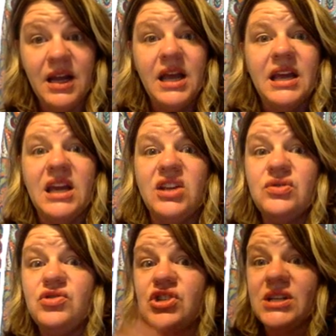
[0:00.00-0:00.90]
Can you
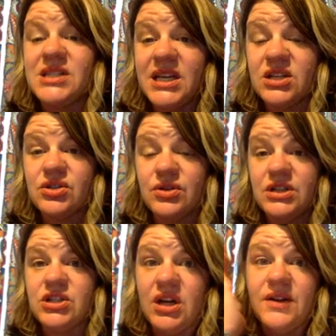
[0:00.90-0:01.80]
just take a
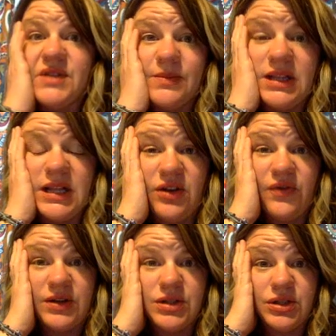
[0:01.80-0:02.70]
screenshot of something that you found
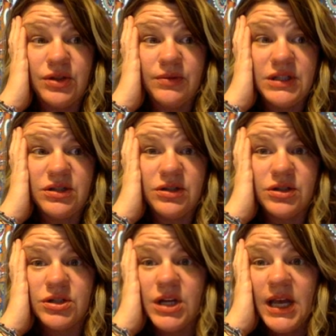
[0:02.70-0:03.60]
in your research
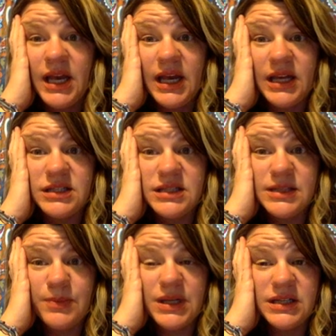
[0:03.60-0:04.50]
and submit
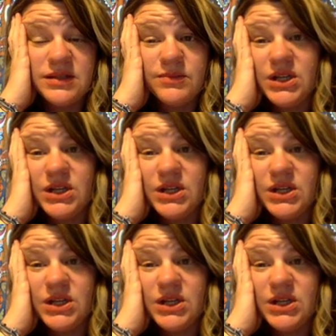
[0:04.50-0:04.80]
it to me?